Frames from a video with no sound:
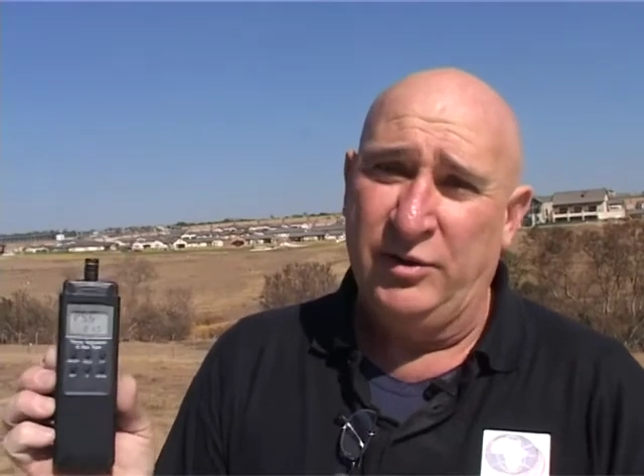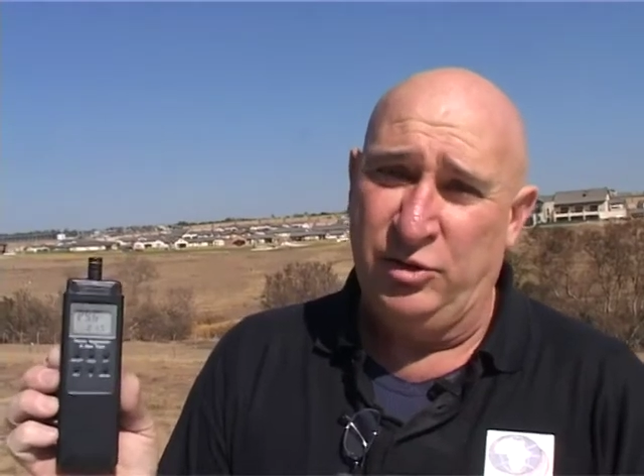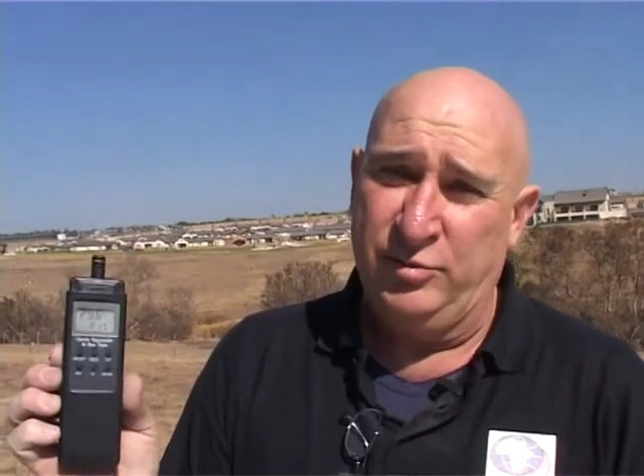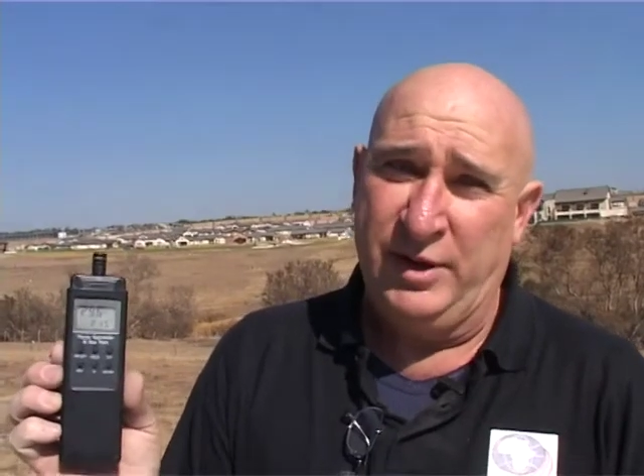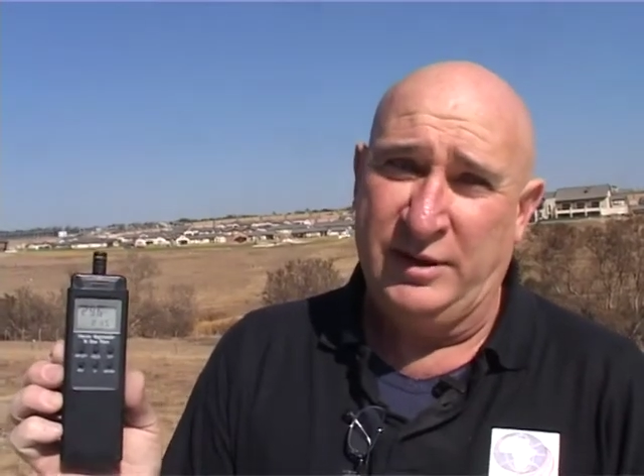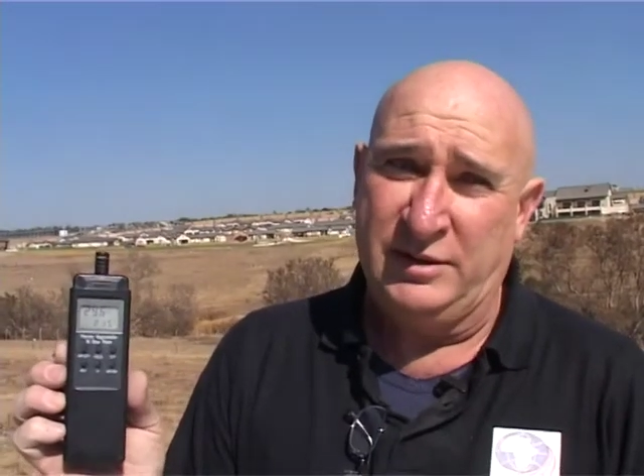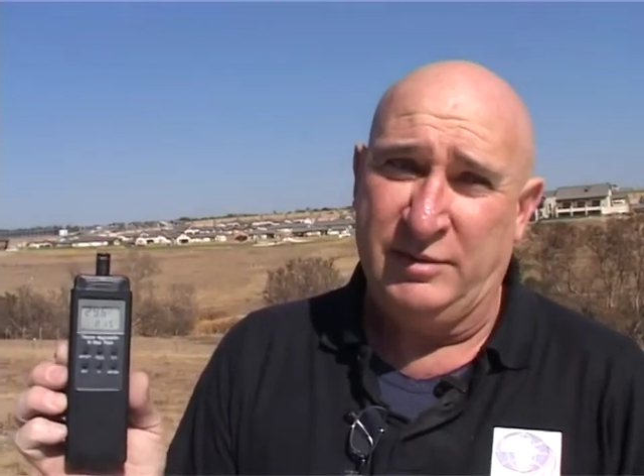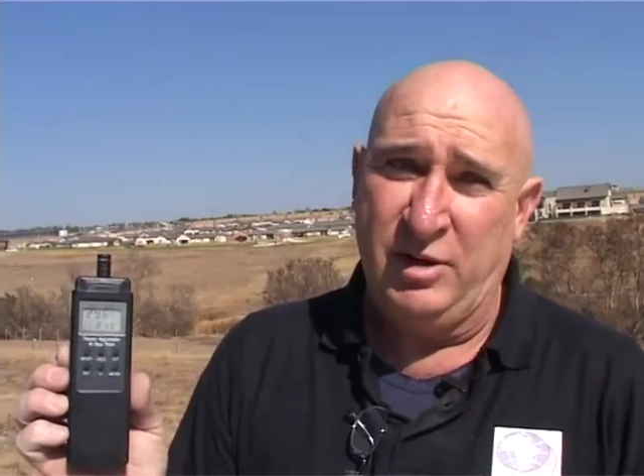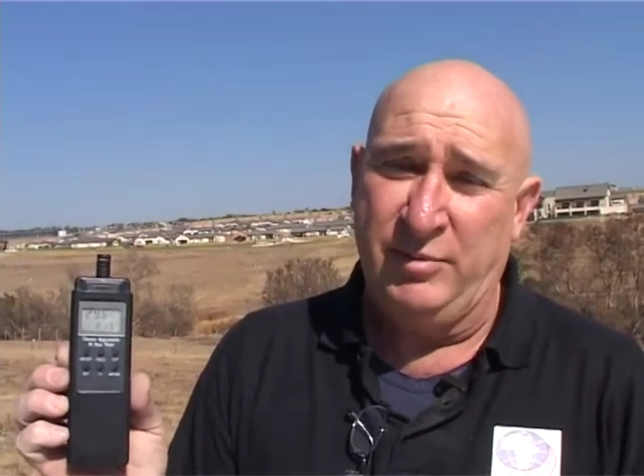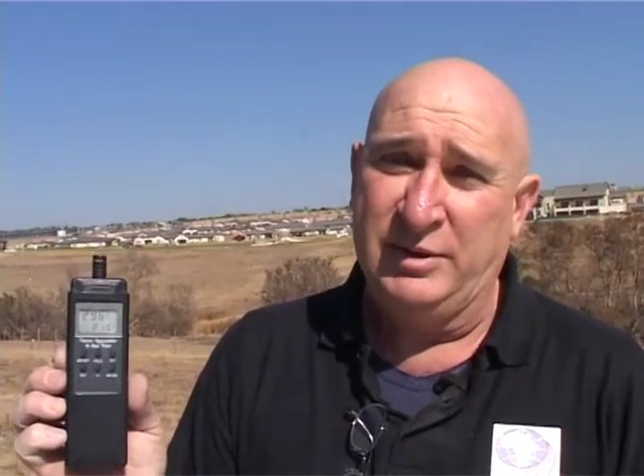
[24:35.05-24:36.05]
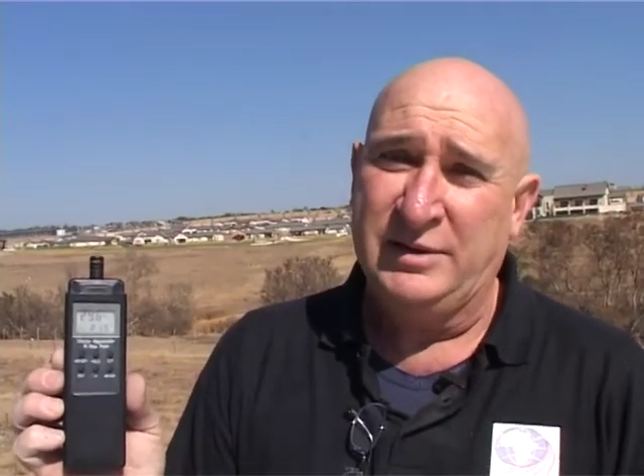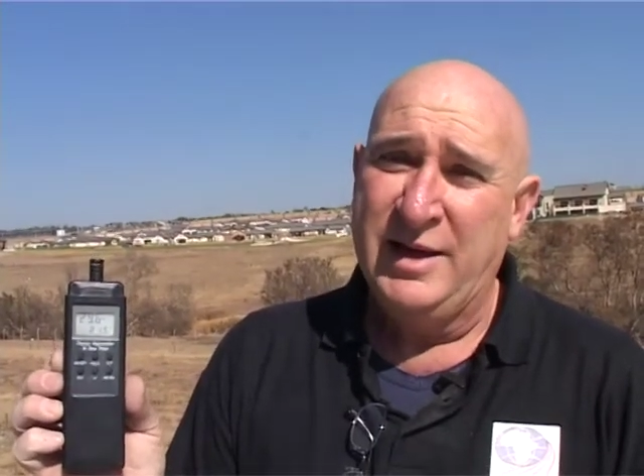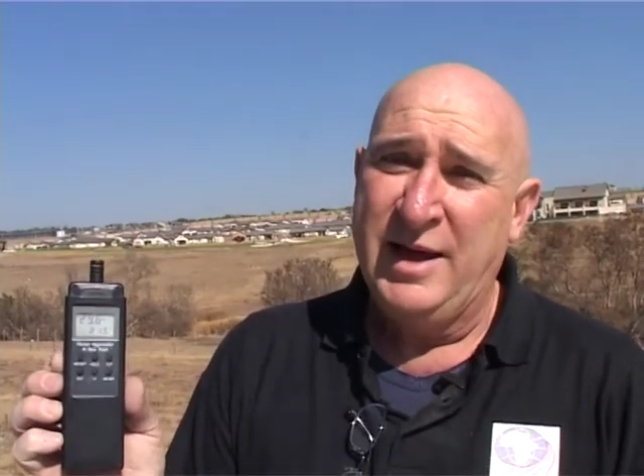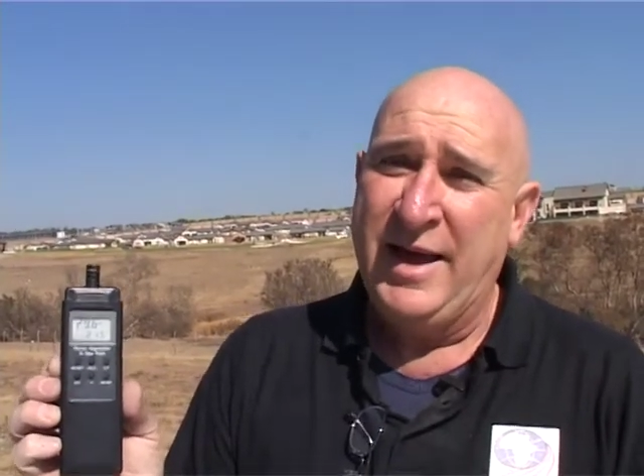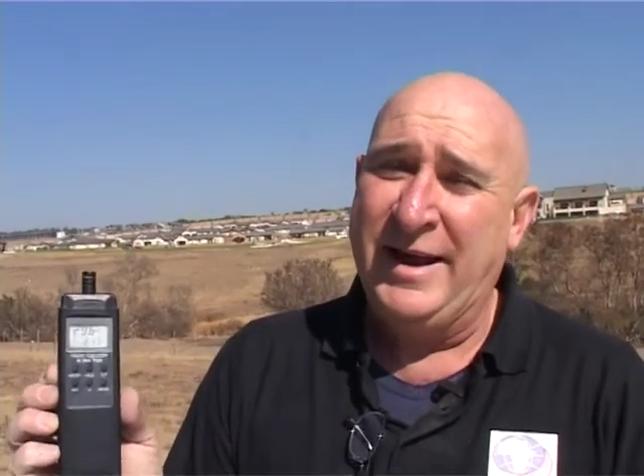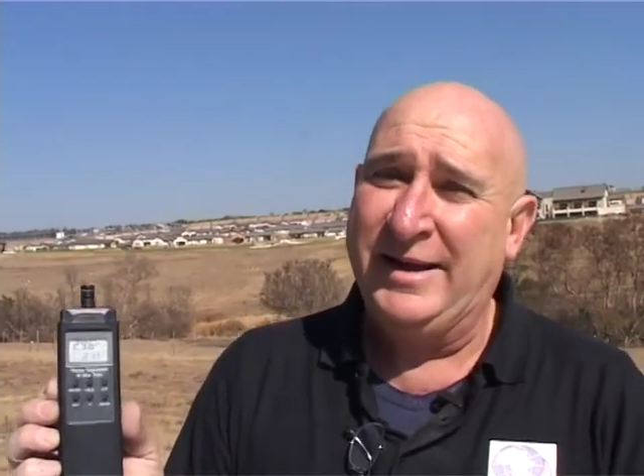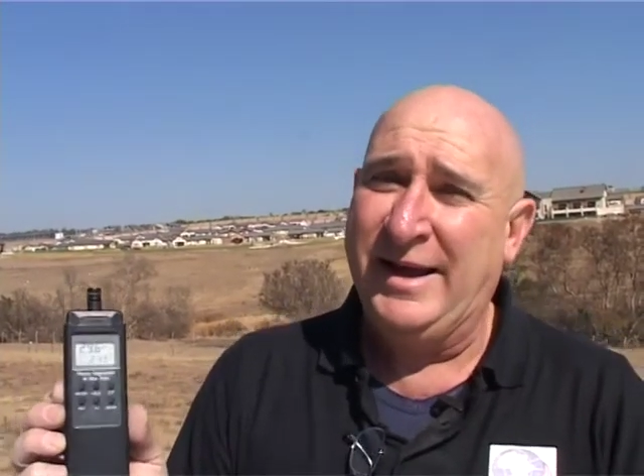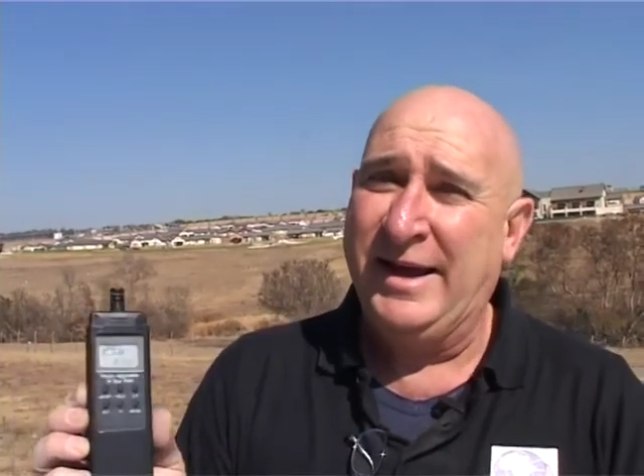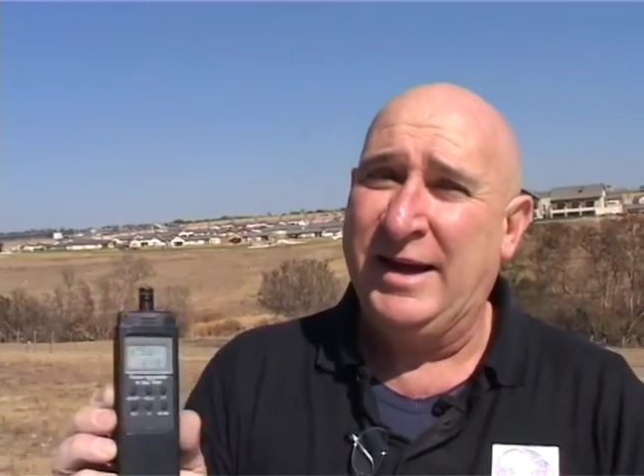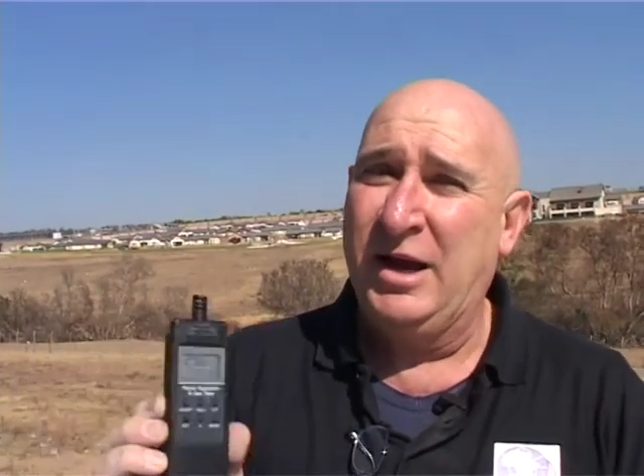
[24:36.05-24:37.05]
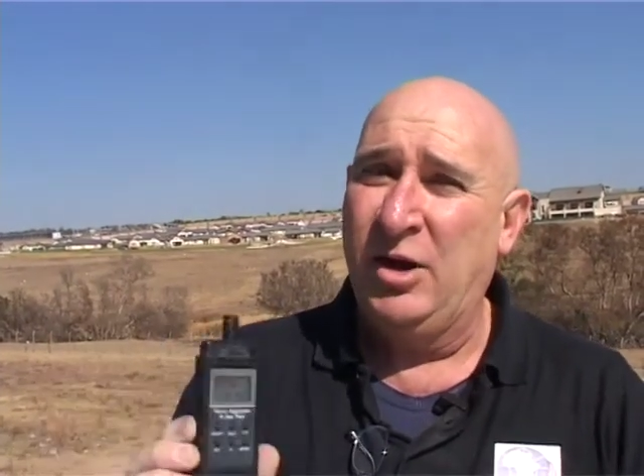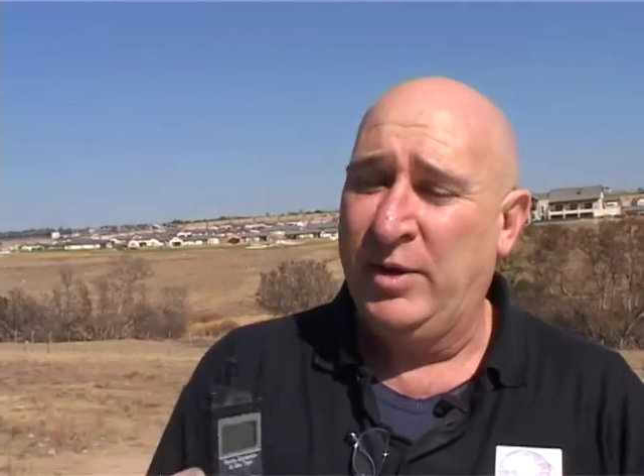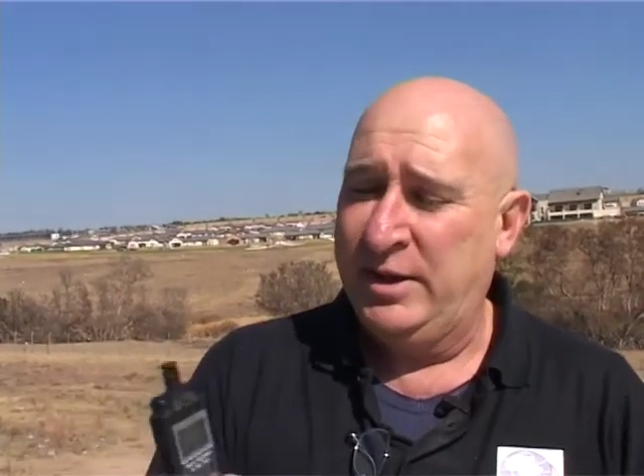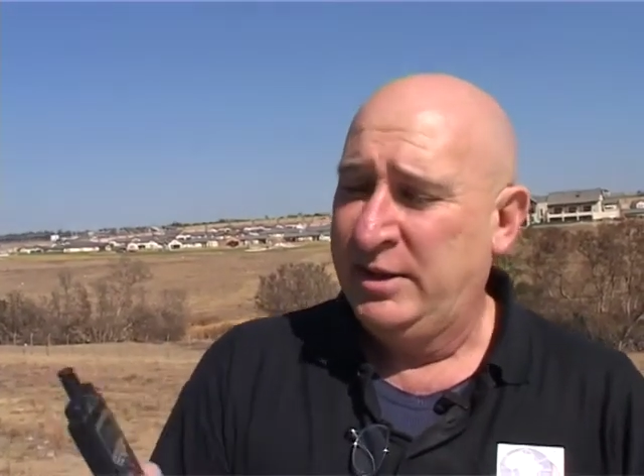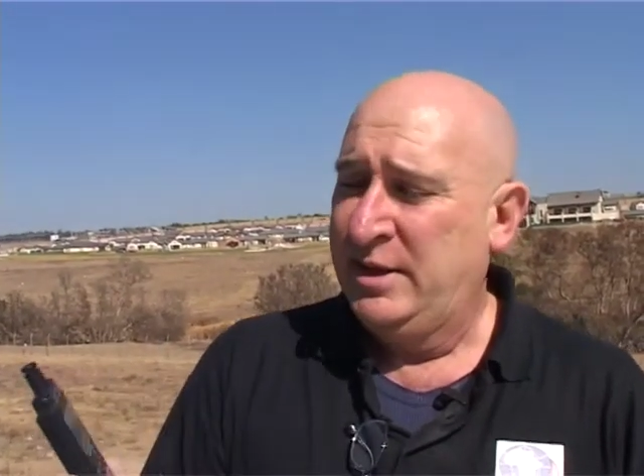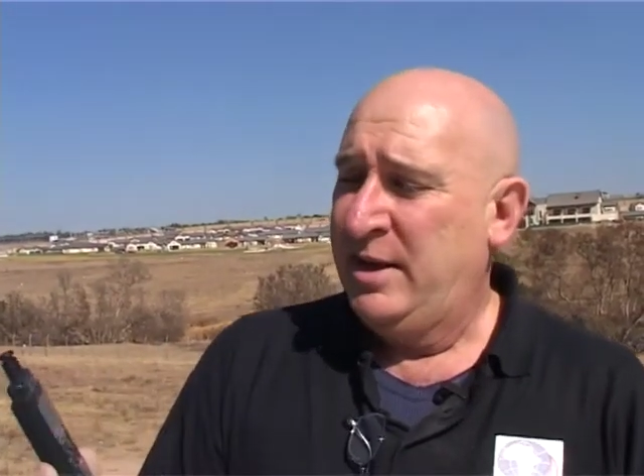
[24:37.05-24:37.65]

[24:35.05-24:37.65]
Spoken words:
the humidity at the moment, and it can get lower.